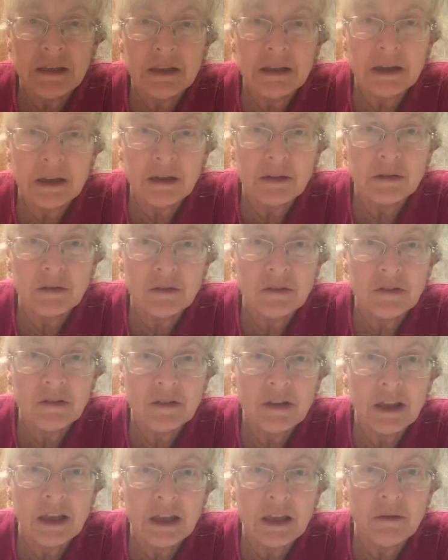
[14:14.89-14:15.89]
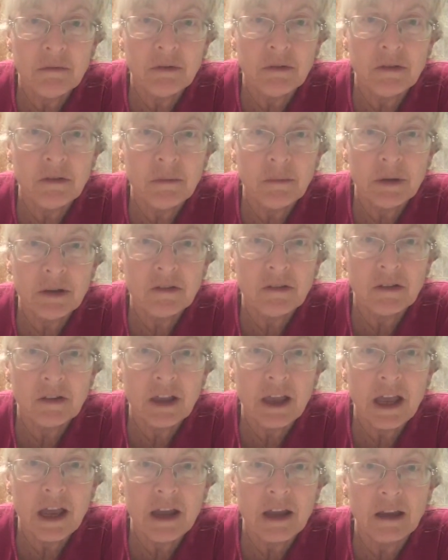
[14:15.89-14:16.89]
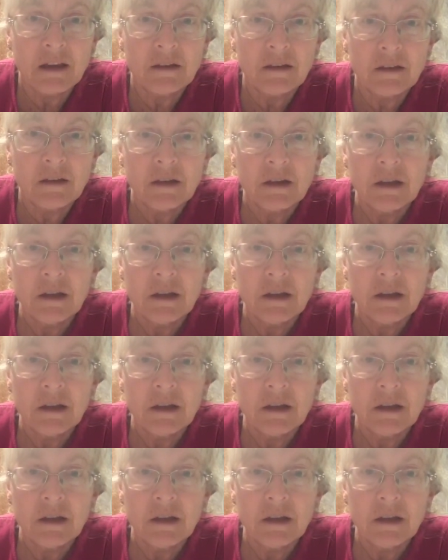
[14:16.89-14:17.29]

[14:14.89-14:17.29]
I could see he was a bit scared.